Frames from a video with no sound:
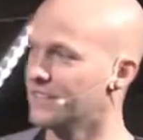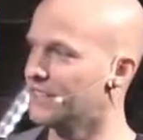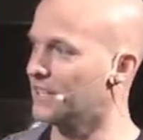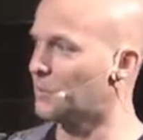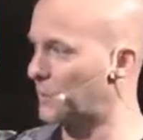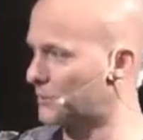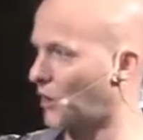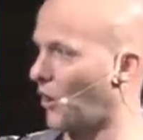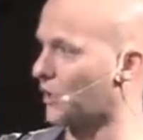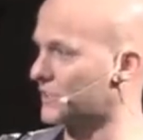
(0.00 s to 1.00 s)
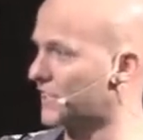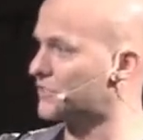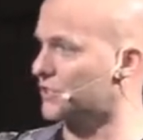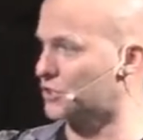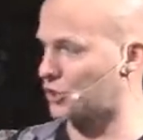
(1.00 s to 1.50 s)
into people's hearts, and needs
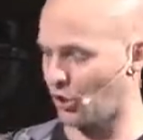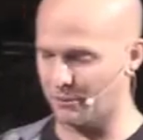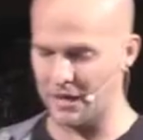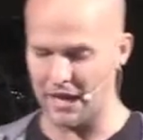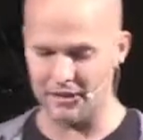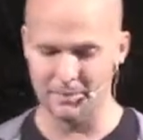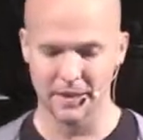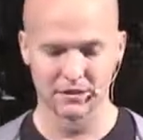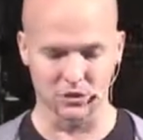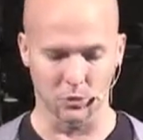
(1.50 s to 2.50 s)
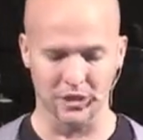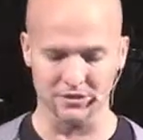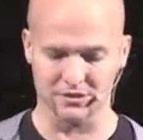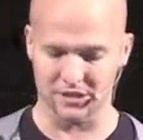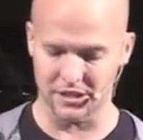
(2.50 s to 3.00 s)
to germinate so that we can
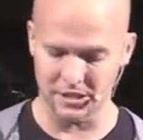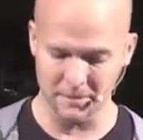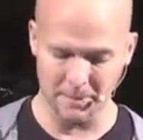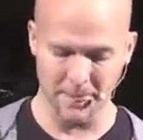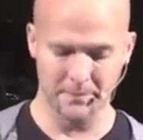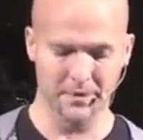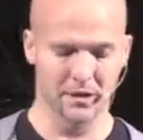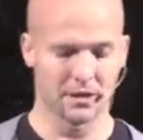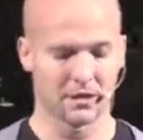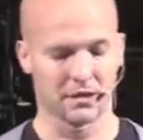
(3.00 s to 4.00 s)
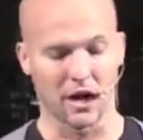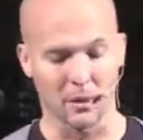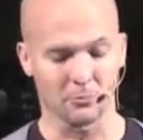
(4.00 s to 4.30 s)
see God